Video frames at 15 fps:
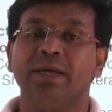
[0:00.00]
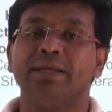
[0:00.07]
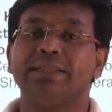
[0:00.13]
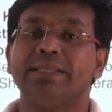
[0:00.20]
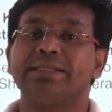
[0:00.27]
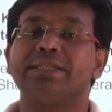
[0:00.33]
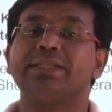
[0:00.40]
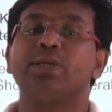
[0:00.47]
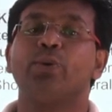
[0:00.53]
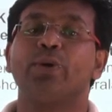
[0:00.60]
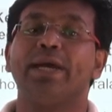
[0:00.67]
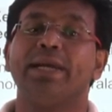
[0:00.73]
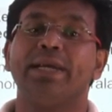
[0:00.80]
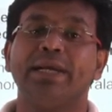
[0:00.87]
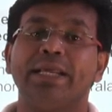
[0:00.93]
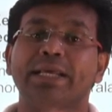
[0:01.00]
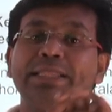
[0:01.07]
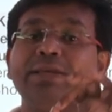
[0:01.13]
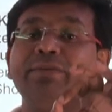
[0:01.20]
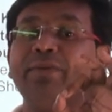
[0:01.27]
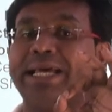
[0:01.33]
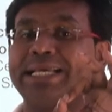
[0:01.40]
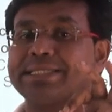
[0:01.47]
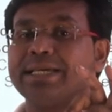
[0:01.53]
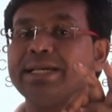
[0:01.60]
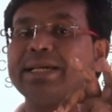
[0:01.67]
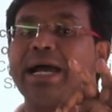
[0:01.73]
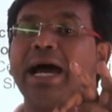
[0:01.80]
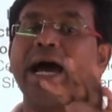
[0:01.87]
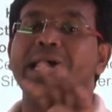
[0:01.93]
This is located in the
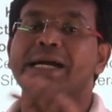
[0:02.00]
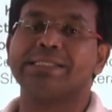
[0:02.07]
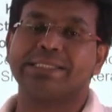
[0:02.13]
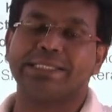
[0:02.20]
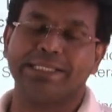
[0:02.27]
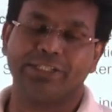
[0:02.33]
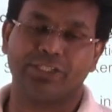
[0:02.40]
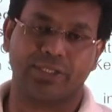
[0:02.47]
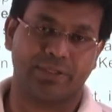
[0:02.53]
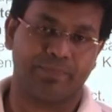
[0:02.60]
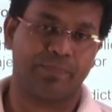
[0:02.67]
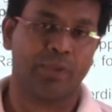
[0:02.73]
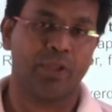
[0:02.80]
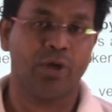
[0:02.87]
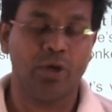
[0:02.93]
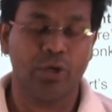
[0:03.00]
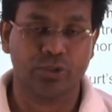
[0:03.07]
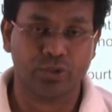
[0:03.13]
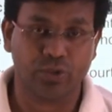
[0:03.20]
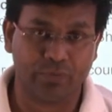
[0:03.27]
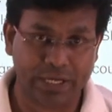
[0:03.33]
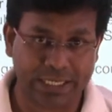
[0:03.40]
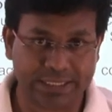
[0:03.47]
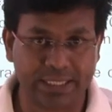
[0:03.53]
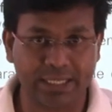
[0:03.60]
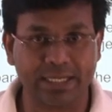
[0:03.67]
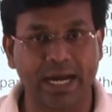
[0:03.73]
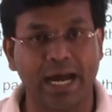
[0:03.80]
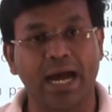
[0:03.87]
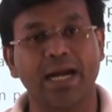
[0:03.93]
Western Ghats region. So
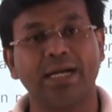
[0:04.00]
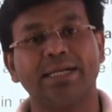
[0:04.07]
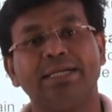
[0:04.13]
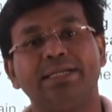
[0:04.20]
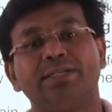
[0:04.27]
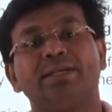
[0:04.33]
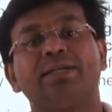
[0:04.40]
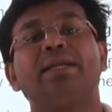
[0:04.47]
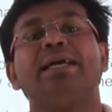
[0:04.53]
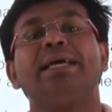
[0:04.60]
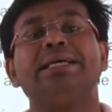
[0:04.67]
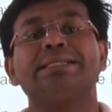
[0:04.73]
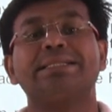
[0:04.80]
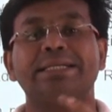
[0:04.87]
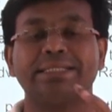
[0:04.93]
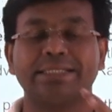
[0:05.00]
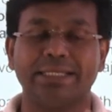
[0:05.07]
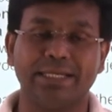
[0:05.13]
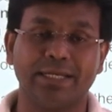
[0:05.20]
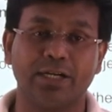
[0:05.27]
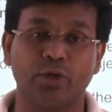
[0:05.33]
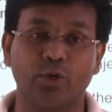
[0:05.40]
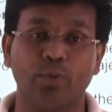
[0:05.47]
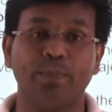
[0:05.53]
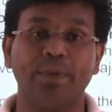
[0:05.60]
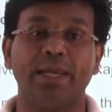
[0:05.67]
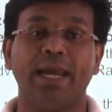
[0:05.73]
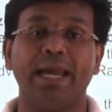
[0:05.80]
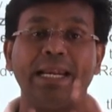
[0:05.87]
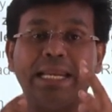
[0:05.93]
Western Ghats region is considered to
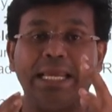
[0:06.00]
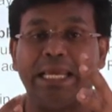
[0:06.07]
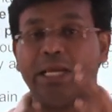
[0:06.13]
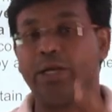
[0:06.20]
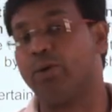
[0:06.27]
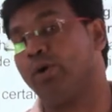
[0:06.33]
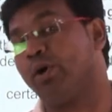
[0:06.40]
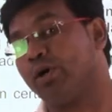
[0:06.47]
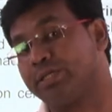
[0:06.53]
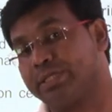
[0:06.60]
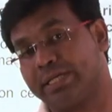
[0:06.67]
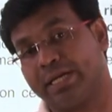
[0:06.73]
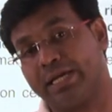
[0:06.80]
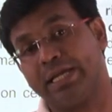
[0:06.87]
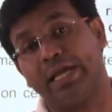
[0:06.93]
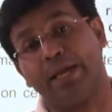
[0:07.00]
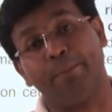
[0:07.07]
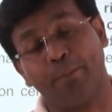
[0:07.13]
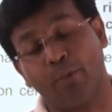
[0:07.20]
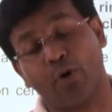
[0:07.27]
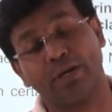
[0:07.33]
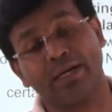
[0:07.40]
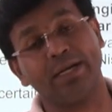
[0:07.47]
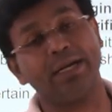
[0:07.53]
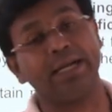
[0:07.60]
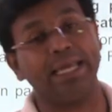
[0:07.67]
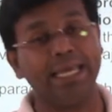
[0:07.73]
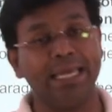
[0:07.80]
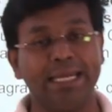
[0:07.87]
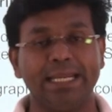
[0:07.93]
be an ecologically important
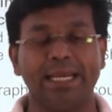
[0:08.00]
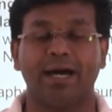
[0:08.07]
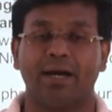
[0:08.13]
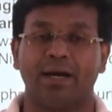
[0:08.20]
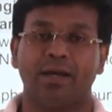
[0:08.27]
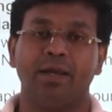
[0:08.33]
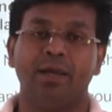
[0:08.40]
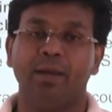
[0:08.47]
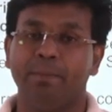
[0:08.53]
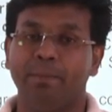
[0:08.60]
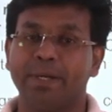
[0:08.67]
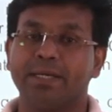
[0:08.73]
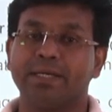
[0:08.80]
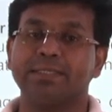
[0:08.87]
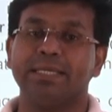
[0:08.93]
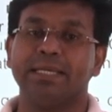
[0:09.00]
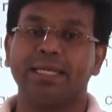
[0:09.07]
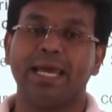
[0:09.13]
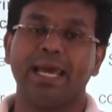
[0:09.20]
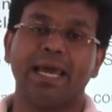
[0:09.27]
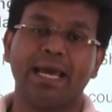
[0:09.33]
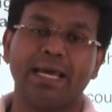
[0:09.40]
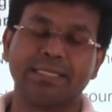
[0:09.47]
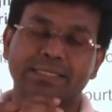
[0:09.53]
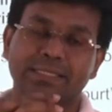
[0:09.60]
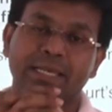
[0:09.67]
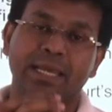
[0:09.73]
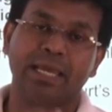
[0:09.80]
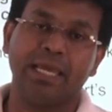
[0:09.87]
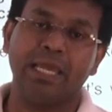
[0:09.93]
area because it has
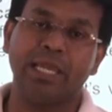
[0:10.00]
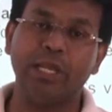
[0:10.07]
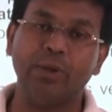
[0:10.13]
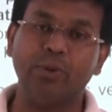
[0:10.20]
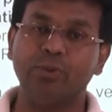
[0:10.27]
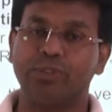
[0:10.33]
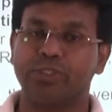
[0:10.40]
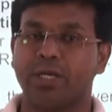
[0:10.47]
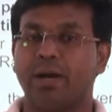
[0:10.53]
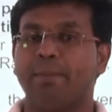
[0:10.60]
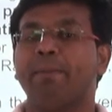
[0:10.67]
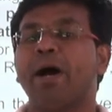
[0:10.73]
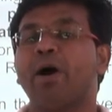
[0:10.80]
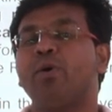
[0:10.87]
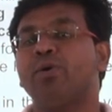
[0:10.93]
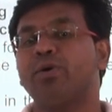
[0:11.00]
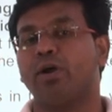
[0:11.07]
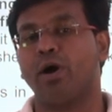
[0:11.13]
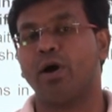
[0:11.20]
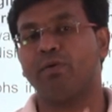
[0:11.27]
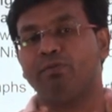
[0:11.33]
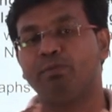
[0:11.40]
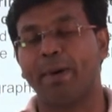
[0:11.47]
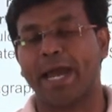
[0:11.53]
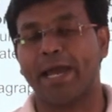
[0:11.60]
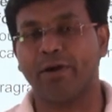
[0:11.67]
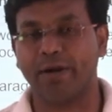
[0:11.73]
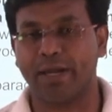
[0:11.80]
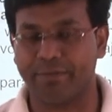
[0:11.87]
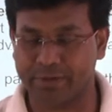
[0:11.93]
huge amount of
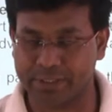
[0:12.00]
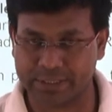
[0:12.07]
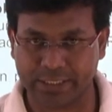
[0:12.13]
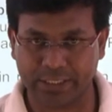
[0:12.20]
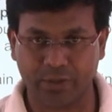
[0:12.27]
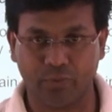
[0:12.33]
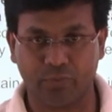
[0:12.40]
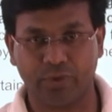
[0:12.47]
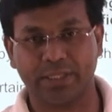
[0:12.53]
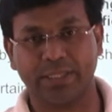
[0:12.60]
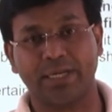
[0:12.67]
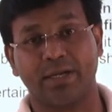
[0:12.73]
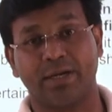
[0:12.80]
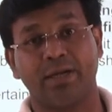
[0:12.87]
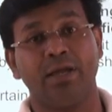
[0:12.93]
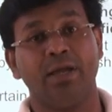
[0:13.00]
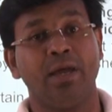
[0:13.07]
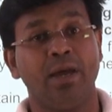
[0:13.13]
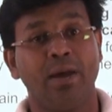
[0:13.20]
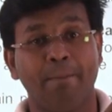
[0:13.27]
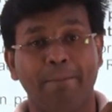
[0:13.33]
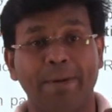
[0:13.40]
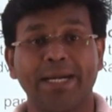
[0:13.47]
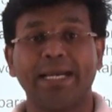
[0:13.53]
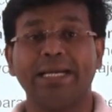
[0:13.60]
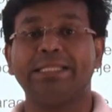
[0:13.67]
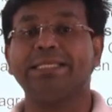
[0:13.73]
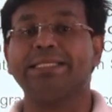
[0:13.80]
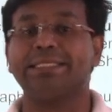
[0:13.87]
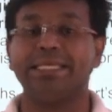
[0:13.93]
biodiversity over there. But
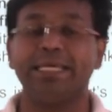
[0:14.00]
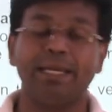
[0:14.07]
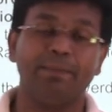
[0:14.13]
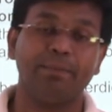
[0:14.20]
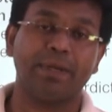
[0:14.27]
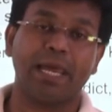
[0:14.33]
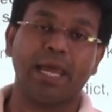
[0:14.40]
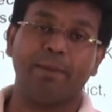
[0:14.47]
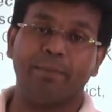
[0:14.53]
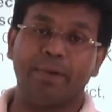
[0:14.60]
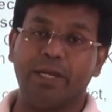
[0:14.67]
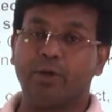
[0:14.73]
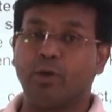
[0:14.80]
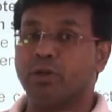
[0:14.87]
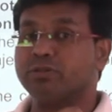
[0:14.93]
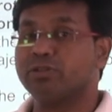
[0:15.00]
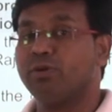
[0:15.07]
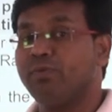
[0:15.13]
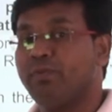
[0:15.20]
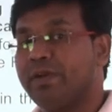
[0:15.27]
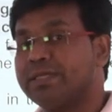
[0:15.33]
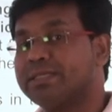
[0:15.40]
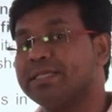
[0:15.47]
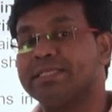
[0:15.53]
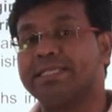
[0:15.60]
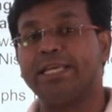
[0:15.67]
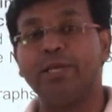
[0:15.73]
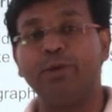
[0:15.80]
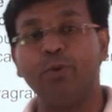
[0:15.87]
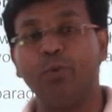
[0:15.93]
at the same time, it also faces
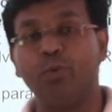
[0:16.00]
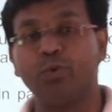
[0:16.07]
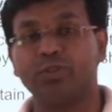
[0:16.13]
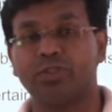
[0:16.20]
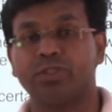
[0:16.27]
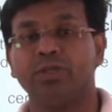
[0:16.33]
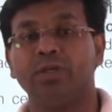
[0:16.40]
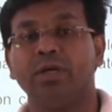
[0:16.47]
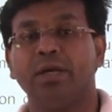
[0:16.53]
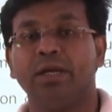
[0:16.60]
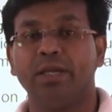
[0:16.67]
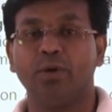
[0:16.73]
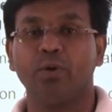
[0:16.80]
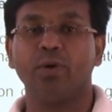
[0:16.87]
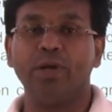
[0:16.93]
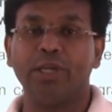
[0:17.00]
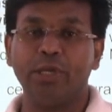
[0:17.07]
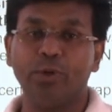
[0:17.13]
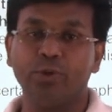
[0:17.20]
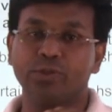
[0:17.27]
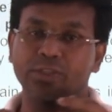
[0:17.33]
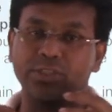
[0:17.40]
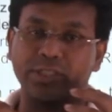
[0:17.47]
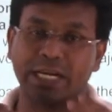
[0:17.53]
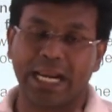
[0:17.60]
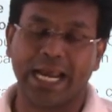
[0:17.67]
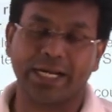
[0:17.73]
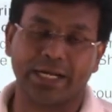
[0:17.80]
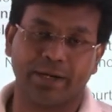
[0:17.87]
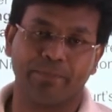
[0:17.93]
huge, you know, huge
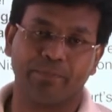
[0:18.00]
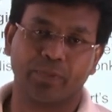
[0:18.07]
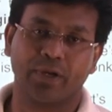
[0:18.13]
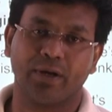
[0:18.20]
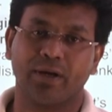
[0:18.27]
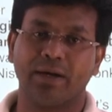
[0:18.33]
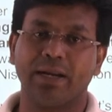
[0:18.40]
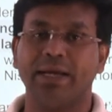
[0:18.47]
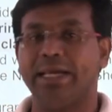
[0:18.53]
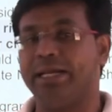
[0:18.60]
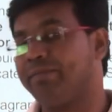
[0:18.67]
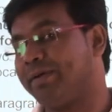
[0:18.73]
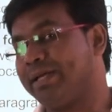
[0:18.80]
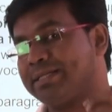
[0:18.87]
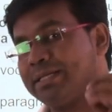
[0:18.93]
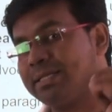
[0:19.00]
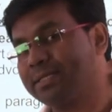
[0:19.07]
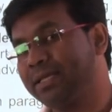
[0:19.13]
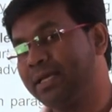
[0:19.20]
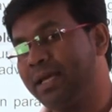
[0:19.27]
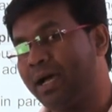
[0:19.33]
threat, right? It faces